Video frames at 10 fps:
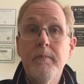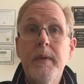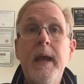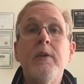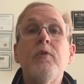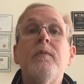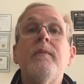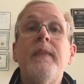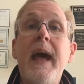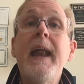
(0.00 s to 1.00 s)
and
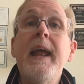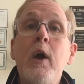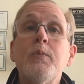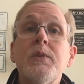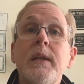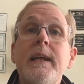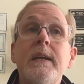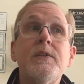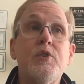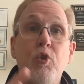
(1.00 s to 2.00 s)
that helps lead
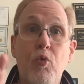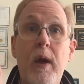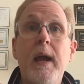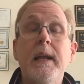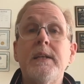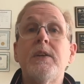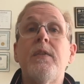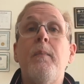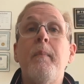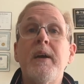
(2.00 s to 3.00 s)
us directly to
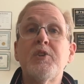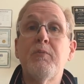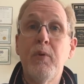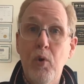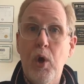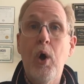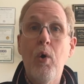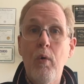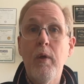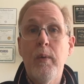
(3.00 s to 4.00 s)
the measurable
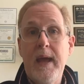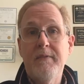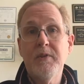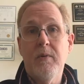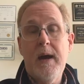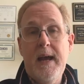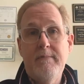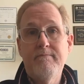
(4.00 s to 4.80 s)
goal that we have to write.